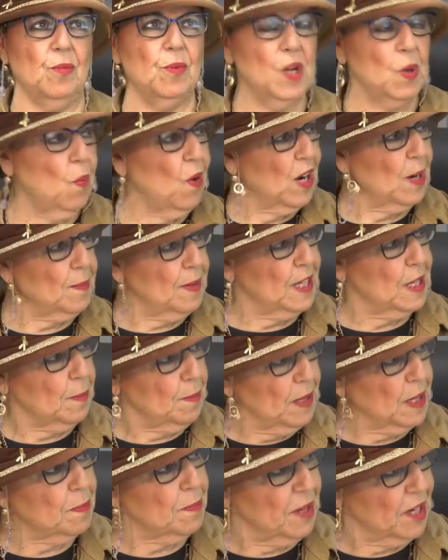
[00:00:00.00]
We want to be the
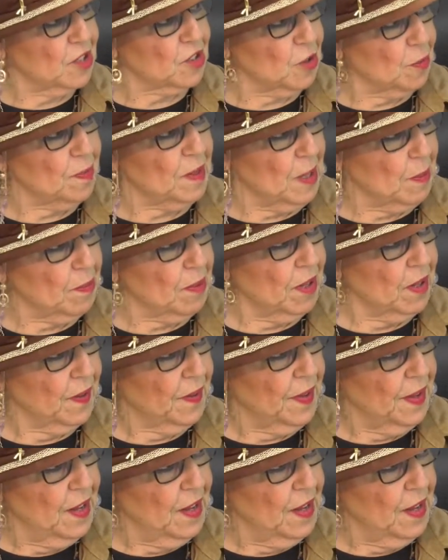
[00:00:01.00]
big picture people